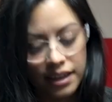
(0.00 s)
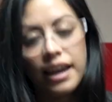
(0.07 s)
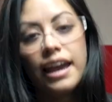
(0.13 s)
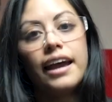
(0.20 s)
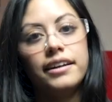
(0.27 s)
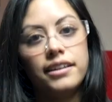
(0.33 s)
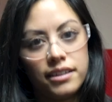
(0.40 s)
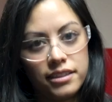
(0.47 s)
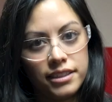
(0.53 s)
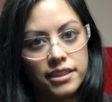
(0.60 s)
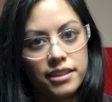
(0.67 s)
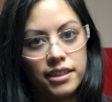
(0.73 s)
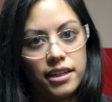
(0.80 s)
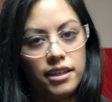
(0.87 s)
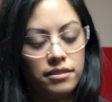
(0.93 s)
and a
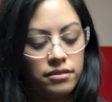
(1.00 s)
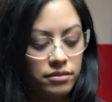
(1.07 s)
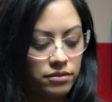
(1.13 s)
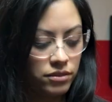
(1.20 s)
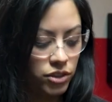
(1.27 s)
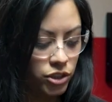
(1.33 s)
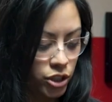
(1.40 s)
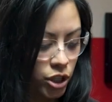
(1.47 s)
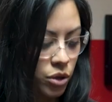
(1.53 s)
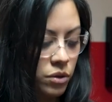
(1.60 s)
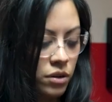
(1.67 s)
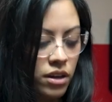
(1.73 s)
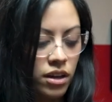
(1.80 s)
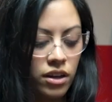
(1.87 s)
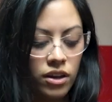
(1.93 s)
clear gun. So
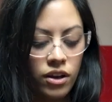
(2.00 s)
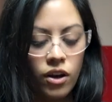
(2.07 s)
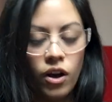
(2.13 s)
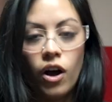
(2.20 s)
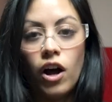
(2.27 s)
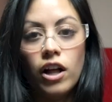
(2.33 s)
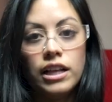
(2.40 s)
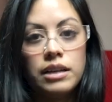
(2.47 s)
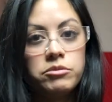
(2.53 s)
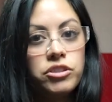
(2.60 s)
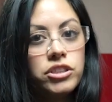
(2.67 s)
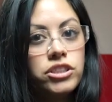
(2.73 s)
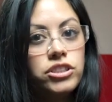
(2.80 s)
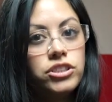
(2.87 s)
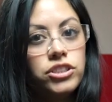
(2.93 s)
all I'm
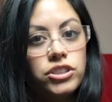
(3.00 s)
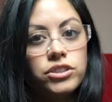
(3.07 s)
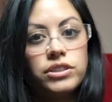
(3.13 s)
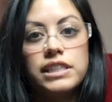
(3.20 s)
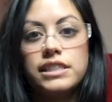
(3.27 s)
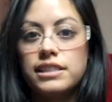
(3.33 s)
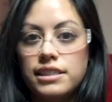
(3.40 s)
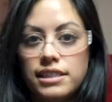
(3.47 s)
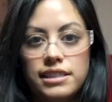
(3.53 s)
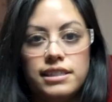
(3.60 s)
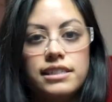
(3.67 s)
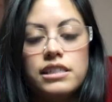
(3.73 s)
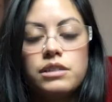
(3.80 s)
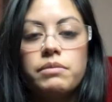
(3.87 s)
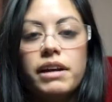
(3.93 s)
going to do is, this
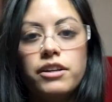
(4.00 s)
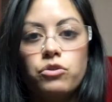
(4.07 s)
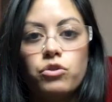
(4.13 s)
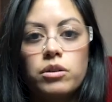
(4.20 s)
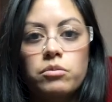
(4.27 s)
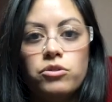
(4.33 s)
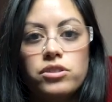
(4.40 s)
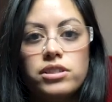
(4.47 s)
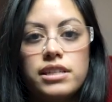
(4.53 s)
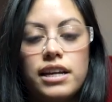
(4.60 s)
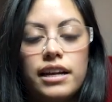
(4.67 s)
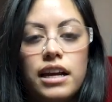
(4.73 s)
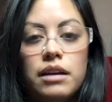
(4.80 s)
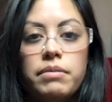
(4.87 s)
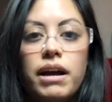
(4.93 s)
is my normal
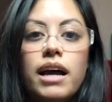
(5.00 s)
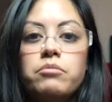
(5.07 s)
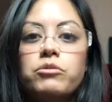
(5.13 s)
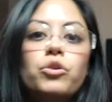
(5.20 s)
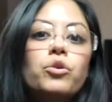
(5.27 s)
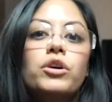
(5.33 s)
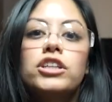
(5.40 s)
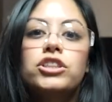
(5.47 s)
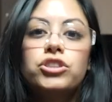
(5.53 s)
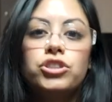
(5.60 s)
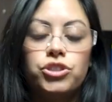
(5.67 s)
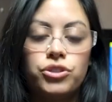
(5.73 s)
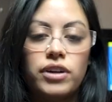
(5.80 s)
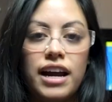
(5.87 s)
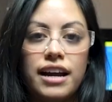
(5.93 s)
setup, I'm going to
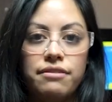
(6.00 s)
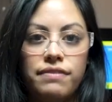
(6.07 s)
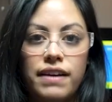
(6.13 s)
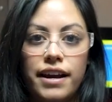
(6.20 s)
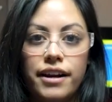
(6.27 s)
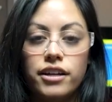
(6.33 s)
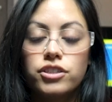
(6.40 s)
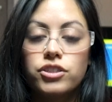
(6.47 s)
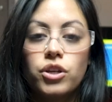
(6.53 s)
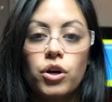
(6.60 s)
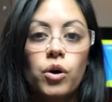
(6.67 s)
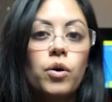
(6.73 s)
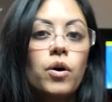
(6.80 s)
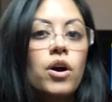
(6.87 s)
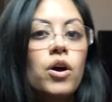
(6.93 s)
dry fire.
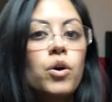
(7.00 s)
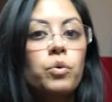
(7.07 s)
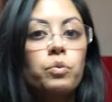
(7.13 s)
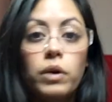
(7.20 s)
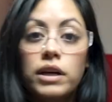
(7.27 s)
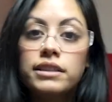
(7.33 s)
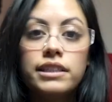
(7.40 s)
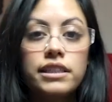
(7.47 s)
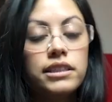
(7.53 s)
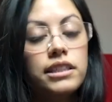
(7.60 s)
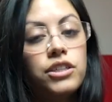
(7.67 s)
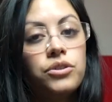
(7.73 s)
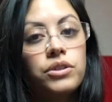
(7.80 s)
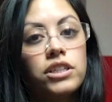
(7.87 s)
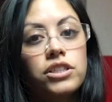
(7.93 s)
So one thing
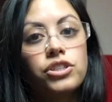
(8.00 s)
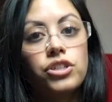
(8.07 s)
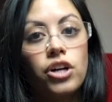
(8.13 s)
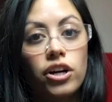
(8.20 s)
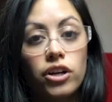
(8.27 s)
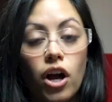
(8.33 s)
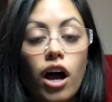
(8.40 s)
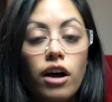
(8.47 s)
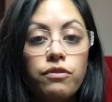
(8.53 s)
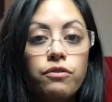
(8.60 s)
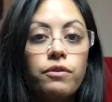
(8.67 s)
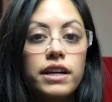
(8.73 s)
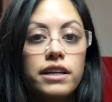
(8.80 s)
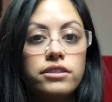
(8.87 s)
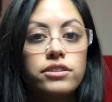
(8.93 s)
that you can start off
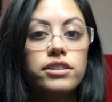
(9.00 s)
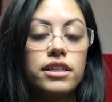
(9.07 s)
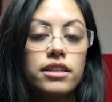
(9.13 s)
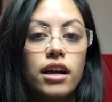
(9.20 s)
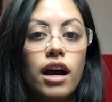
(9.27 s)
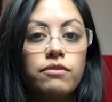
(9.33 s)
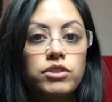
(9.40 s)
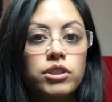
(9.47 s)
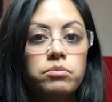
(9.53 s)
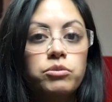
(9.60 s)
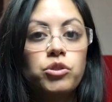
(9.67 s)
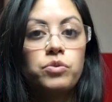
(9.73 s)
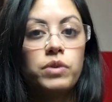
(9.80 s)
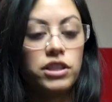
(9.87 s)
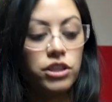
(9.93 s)
with to get
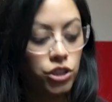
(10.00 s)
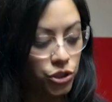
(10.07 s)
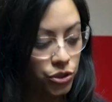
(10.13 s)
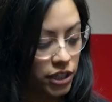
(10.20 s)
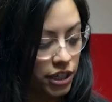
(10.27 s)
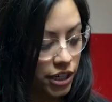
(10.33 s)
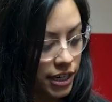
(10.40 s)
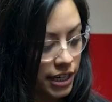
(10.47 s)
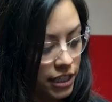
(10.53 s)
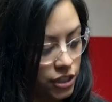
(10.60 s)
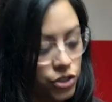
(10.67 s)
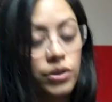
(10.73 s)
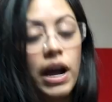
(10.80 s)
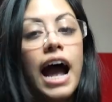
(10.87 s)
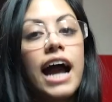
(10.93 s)
comfortable with the trigger
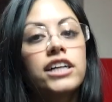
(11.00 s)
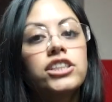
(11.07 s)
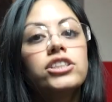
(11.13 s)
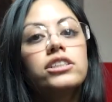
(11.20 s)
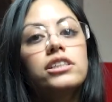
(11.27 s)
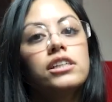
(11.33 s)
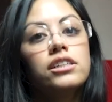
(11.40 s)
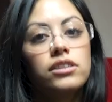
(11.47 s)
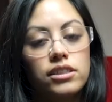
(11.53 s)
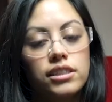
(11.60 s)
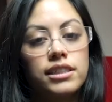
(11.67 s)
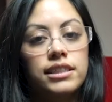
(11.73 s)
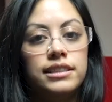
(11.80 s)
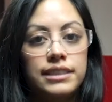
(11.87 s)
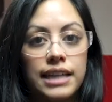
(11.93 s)
is to actually
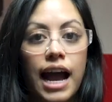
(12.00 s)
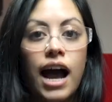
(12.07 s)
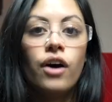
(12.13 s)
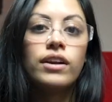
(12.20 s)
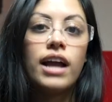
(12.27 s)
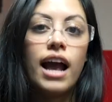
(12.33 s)
look down